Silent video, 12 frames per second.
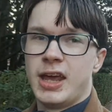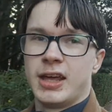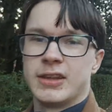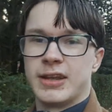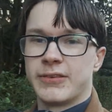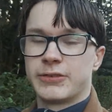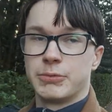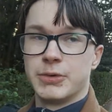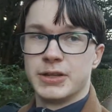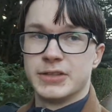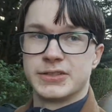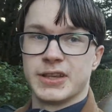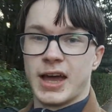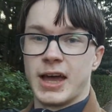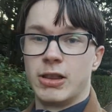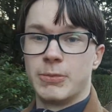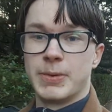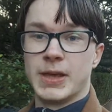Then afterwards,
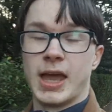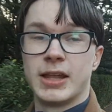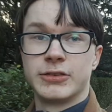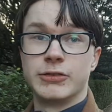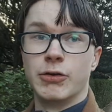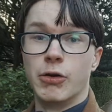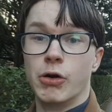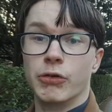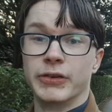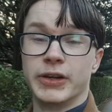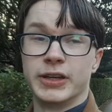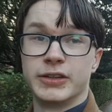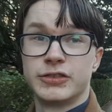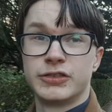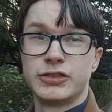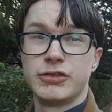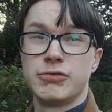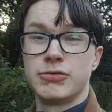I'll be heading over
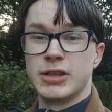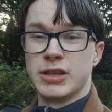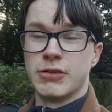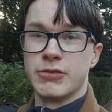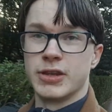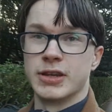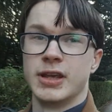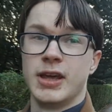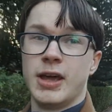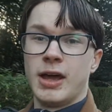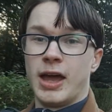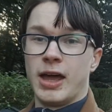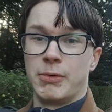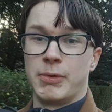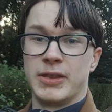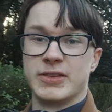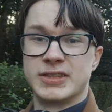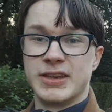to the union,
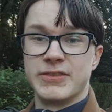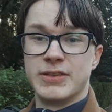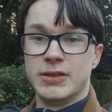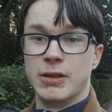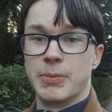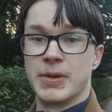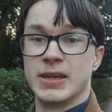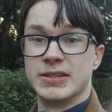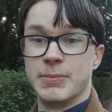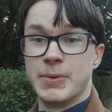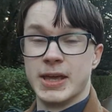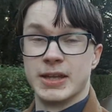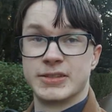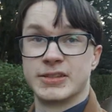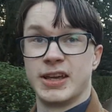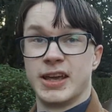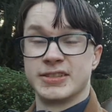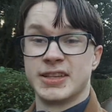where this evening there'll be a debate
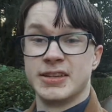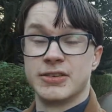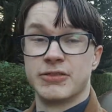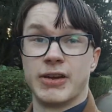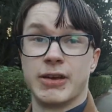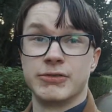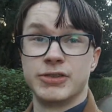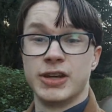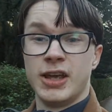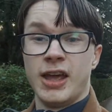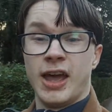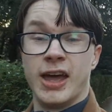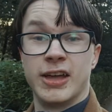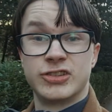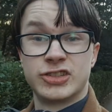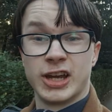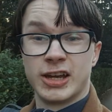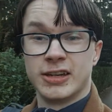centered around
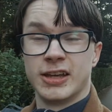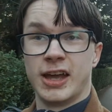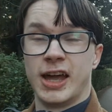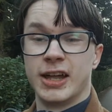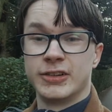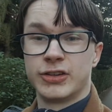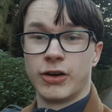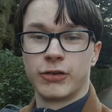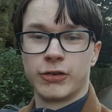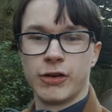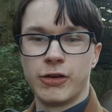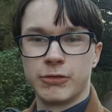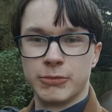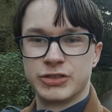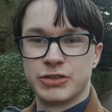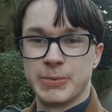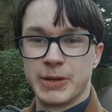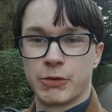China and Hong Kong, which
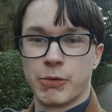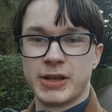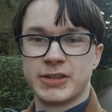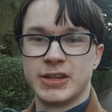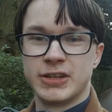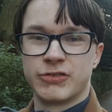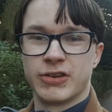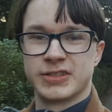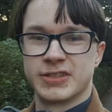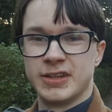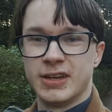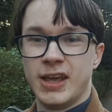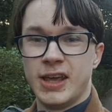should be quite an interesting